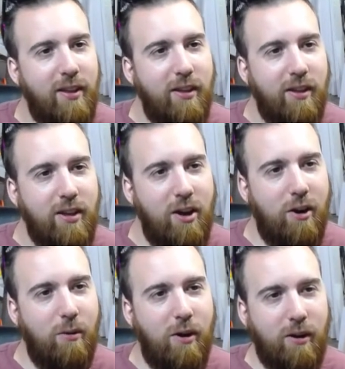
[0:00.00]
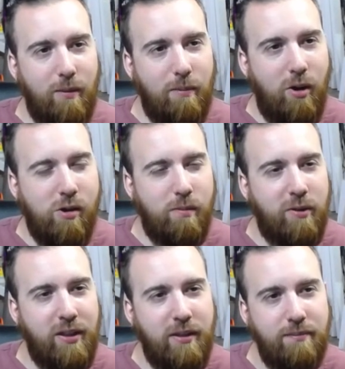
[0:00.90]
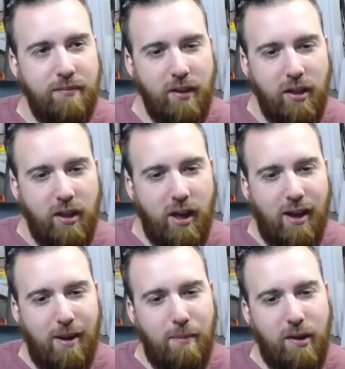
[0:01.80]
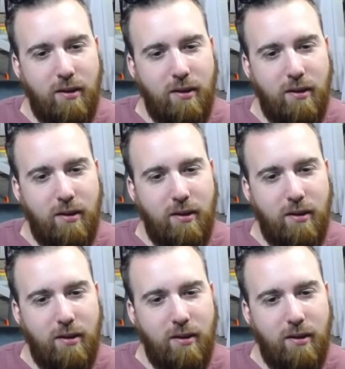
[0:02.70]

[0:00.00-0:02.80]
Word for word: You're welcome, Aubrey. Uh, but